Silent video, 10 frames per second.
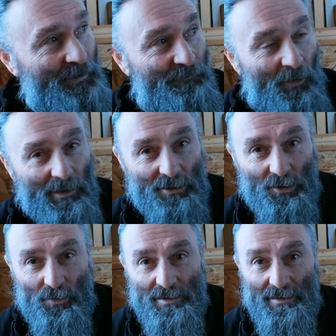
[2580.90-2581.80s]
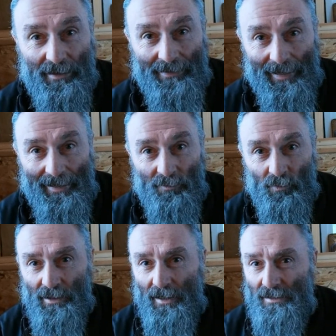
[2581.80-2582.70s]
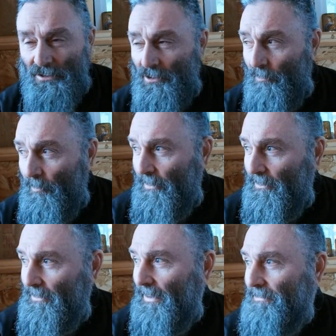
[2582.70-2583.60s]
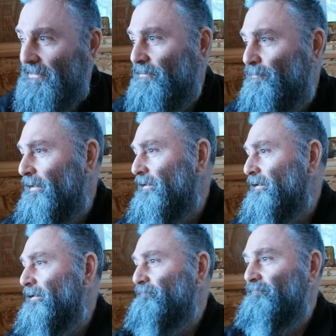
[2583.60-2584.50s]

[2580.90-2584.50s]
I want to do this again without a snowmobile, guys. It's been